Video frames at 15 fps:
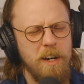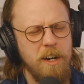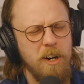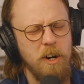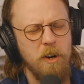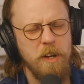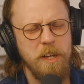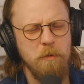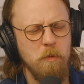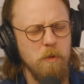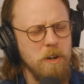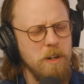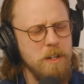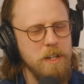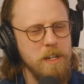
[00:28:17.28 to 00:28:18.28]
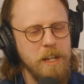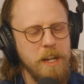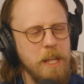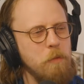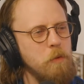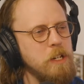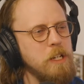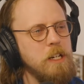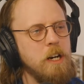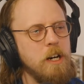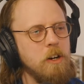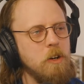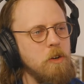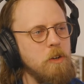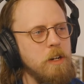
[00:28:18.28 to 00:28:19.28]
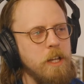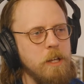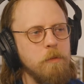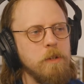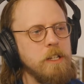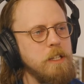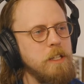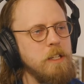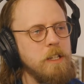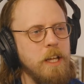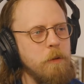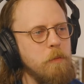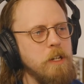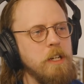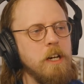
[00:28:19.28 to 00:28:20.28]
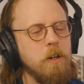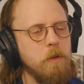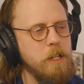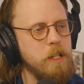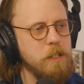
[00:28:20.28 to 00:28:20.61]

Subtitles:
Oh, he would, and he would go. He would go in.